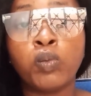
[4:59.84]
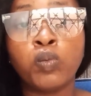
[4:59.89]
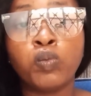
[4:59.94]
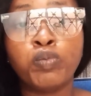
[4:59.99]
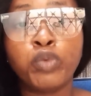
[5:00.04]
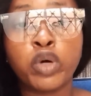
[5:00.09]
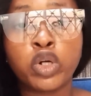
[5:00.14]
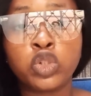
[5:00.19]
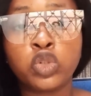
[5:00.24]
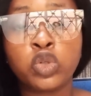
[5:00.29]

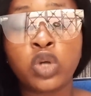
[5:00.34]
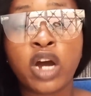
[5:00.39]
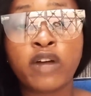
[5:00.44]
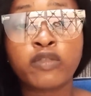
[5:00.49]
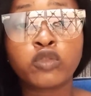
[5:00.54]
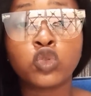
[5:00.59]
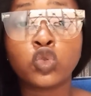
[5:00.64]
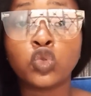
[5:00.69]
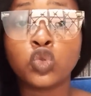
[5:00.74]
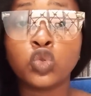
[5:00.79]
But you have
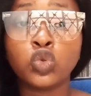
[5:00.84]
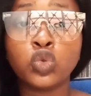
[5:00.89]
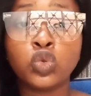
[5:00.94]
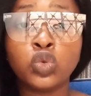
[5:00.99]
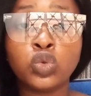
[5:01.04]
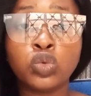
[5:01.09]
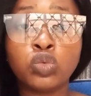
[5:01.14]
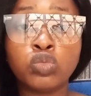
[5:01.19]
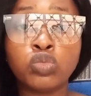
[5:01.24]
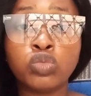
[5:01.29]
to
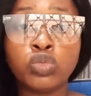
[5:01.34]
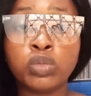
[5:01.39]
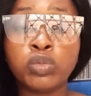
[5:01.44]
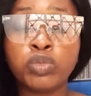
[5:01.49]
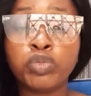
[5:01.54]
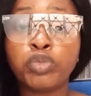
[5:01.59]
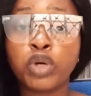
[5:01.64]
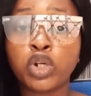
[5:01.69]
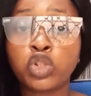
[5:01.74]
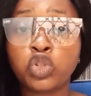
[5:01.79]

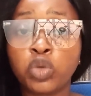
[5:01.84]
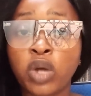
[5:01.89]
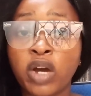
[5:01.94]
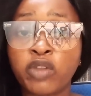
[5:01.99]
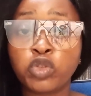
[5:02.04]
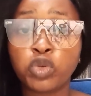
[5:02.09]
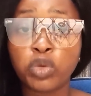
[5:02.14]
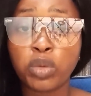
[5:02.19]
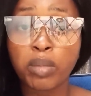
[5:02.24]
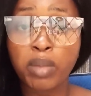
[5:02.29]

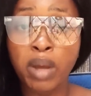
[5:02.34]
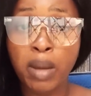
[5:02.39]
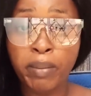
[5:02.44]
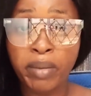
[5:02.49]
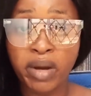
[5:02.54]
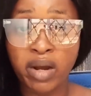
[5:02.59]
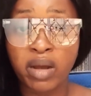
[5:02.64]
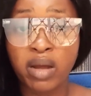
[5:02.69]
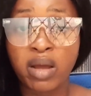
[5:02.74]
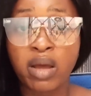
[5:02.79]
remember
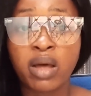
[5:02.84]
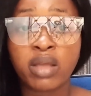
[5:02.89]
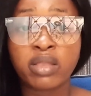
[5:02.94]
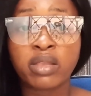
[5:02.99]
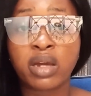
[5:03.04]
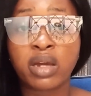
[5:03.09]
that